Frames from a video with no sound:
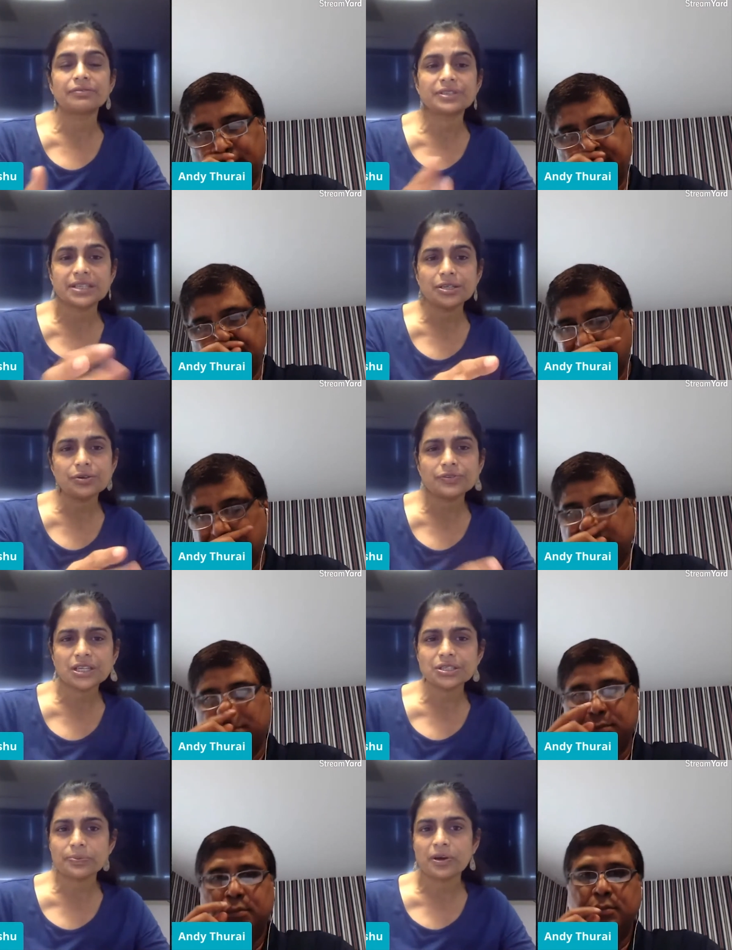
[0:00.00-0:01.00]
Speaker 1: benefits and you've
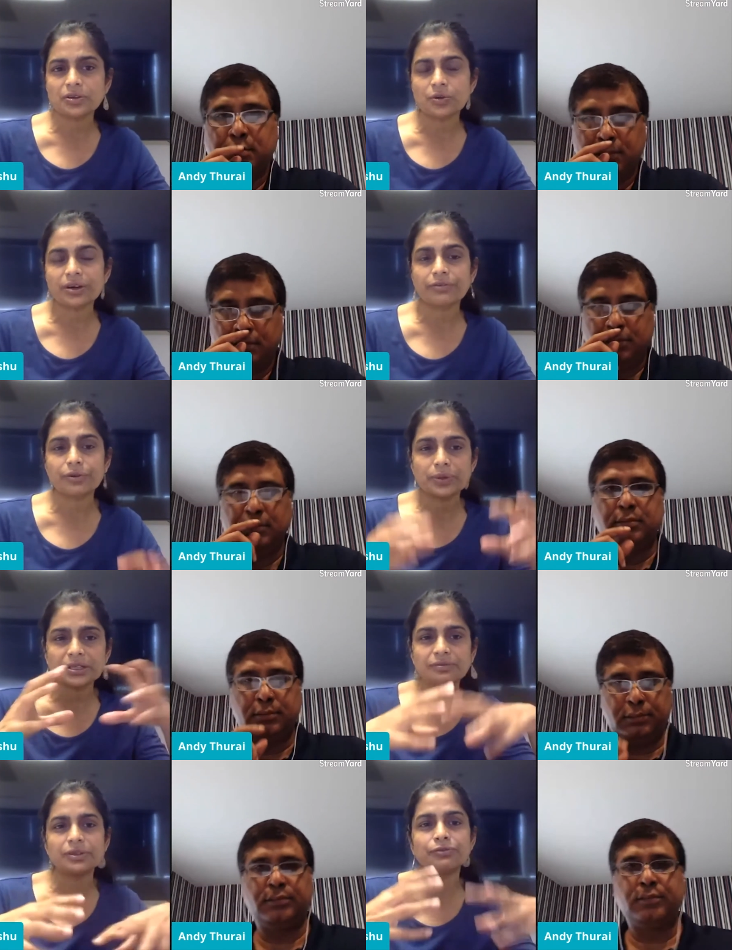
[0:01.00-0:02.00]
touched upon quite a few
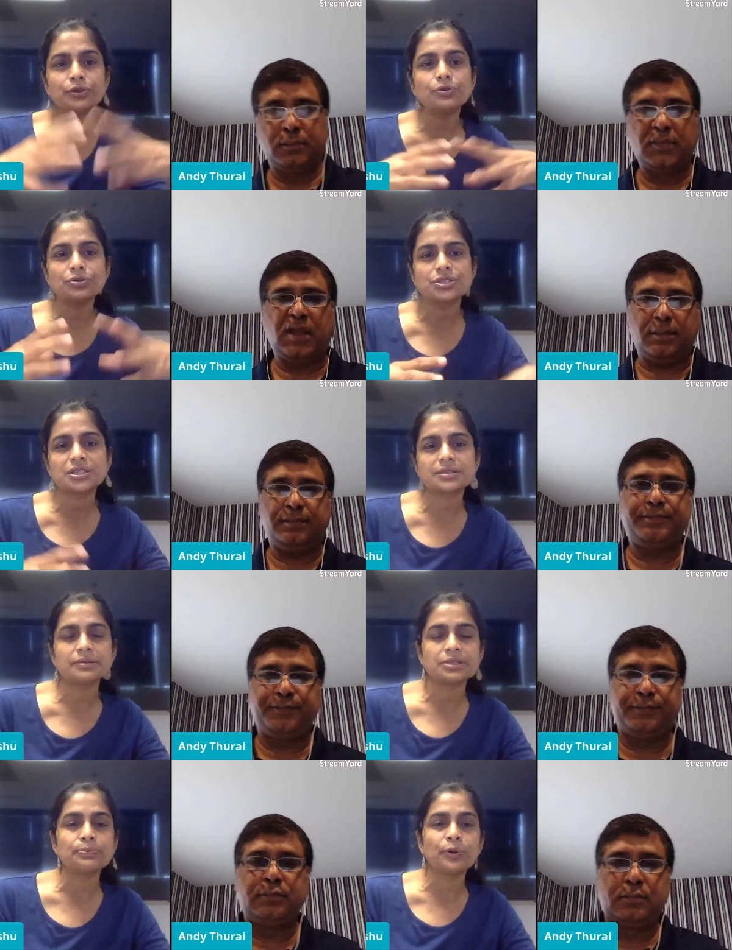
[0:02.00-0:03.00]
but if, if you yeah. could
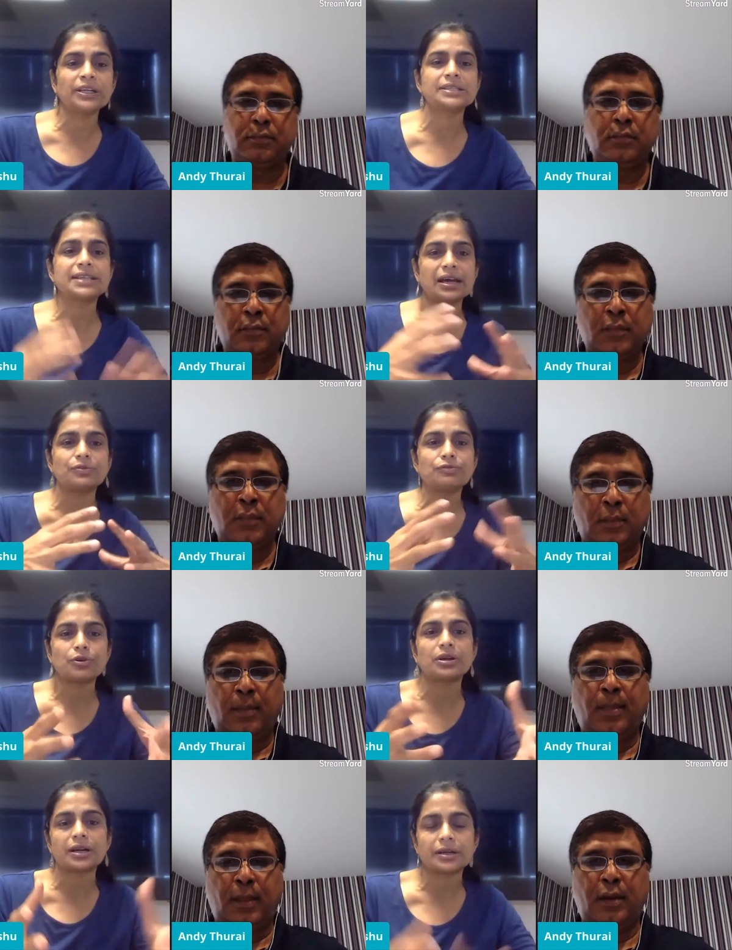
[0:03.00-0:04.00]
boil it down
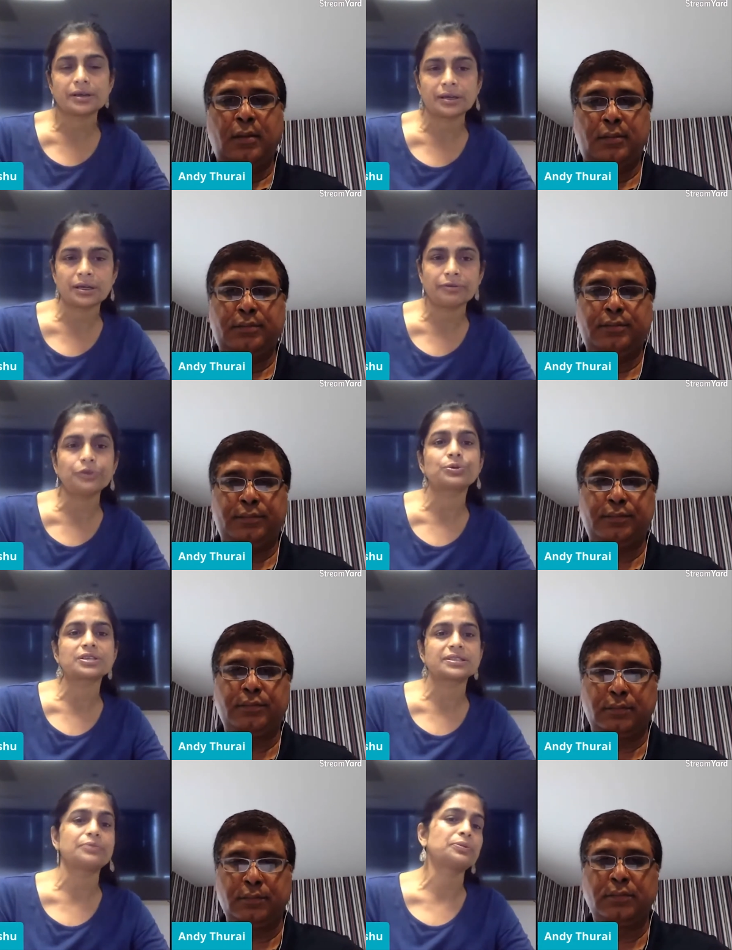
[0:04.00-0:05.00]
for our uh,
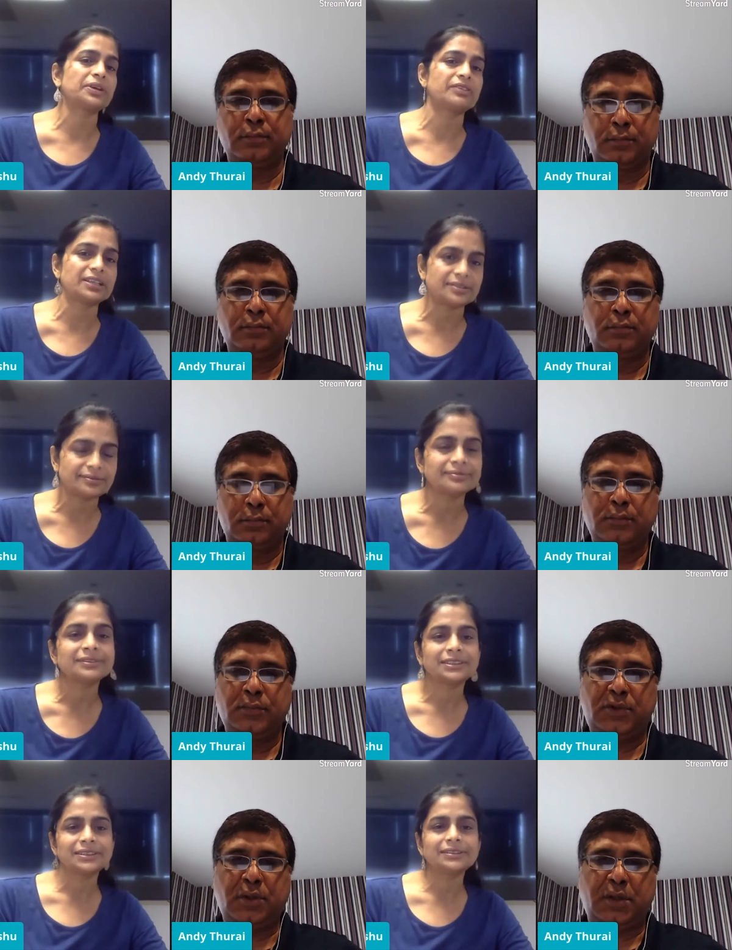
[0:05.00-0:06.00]
viewers that would be great
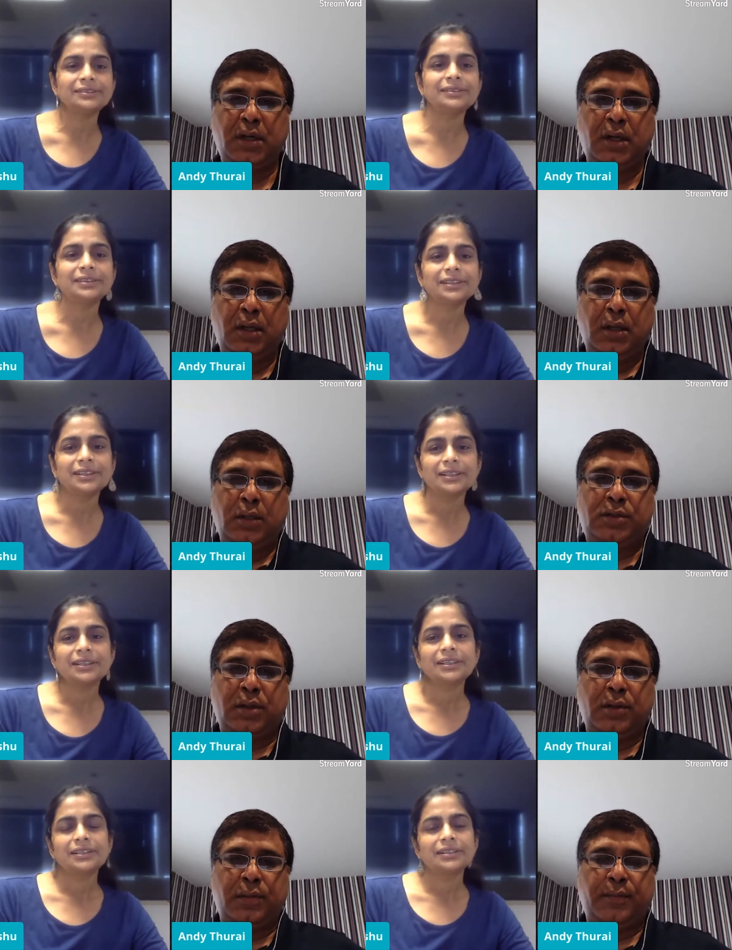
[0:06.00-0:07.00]
Speaker 2: sure
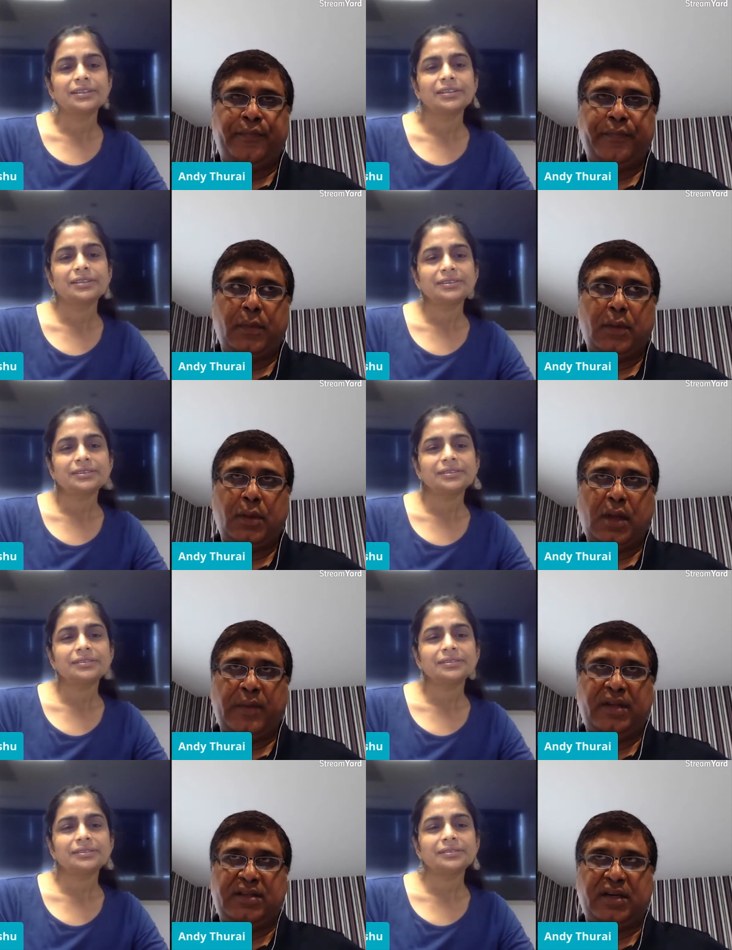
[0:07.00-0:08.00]
so i
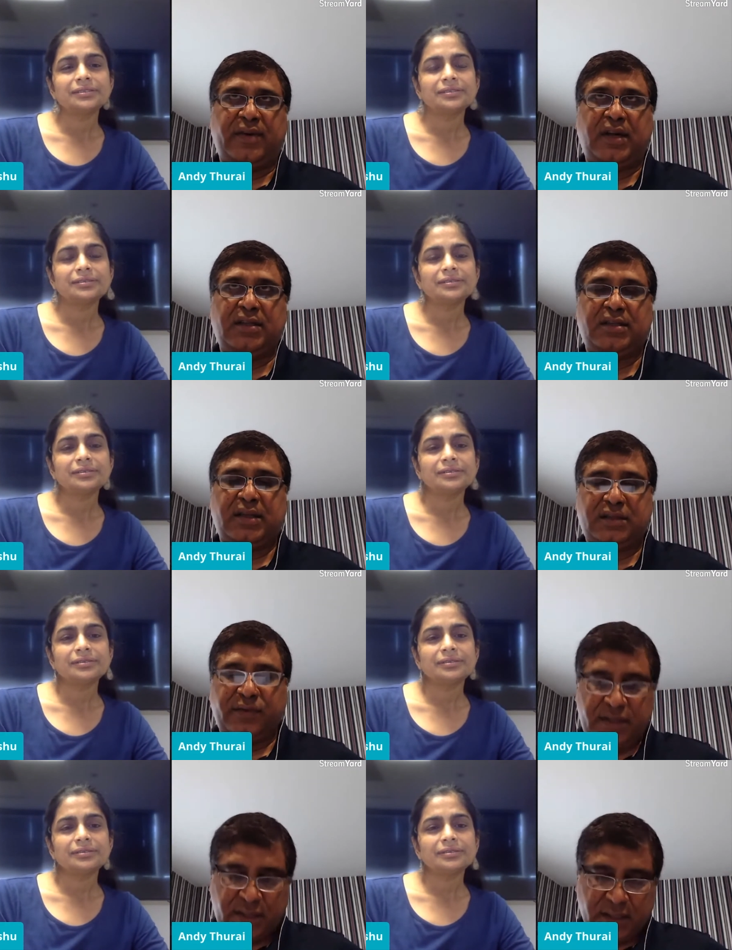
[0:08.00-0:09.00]
mean serverless as
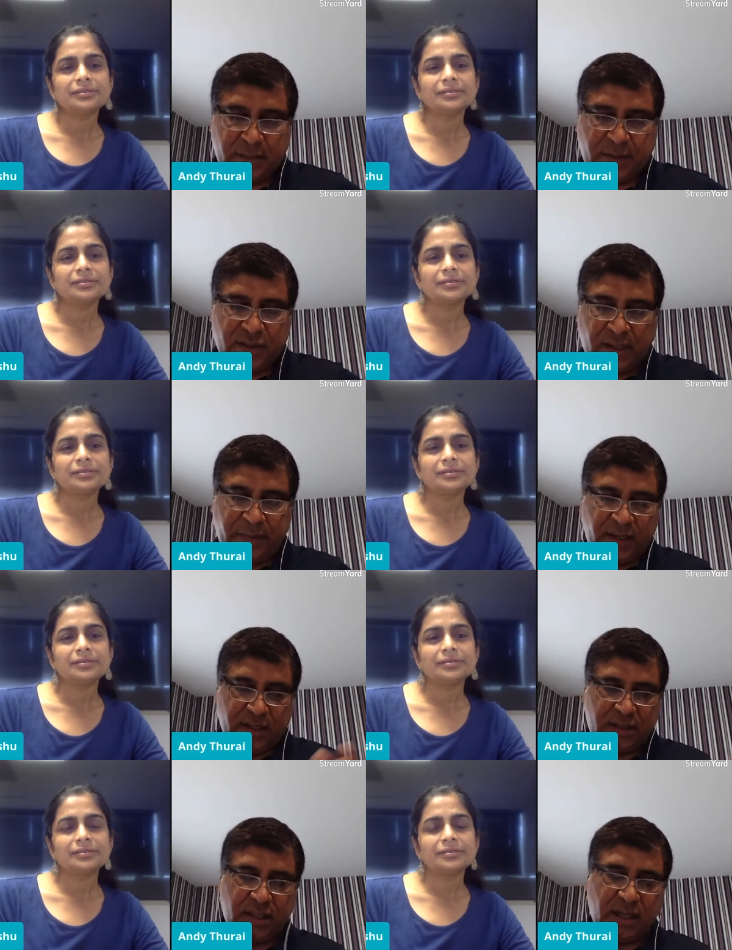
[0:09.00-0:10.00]
we talked about so let me
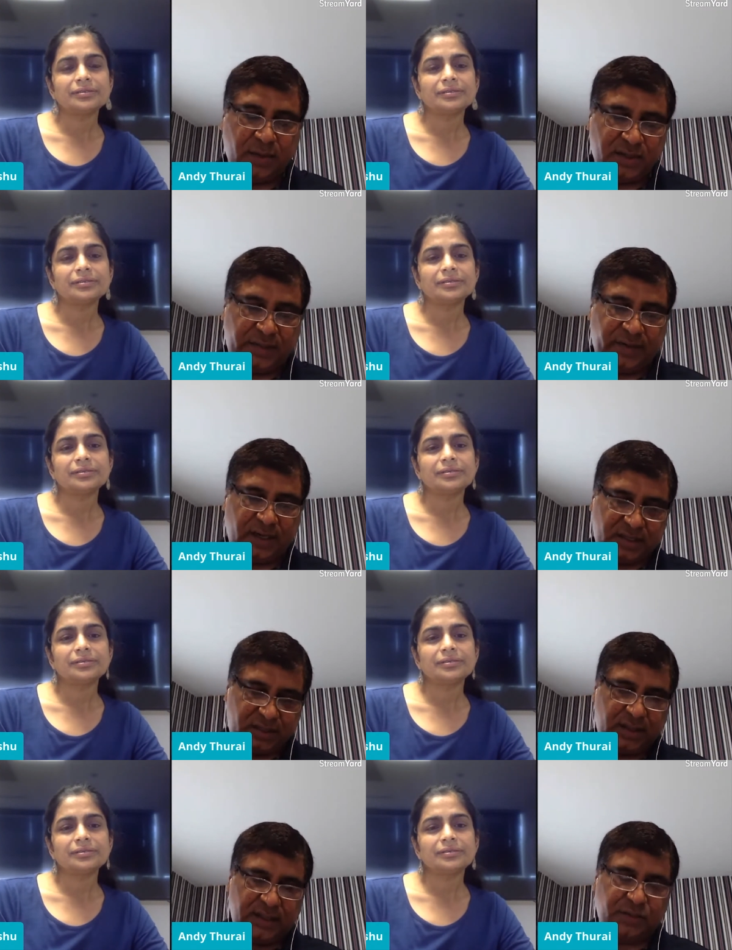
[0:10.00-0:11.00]
talk about serverless
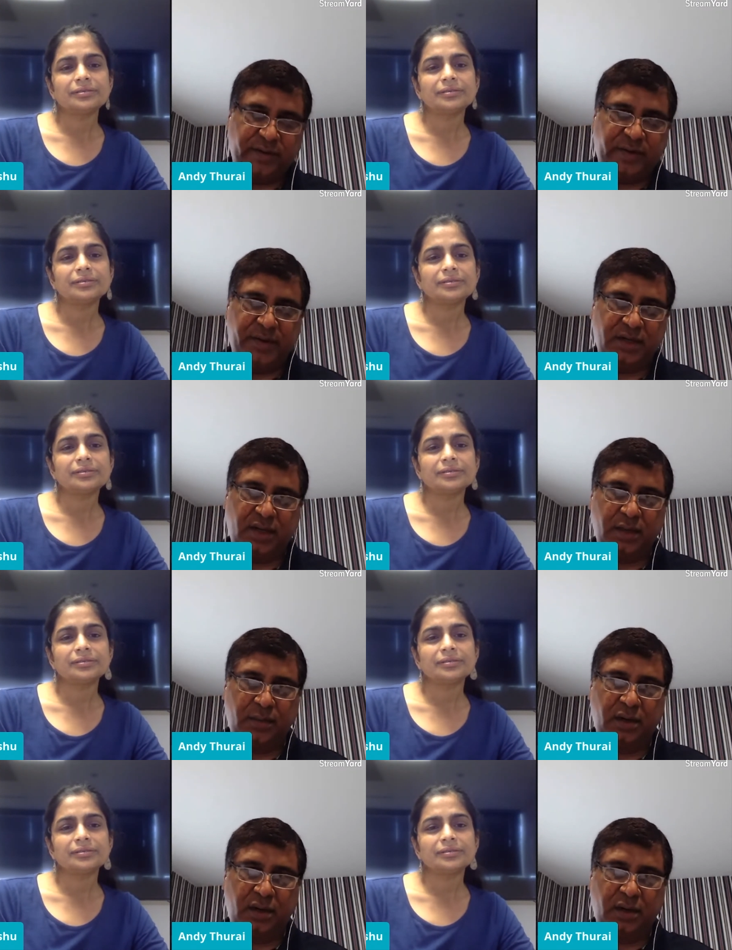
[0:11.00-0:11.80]
that's what we've been talking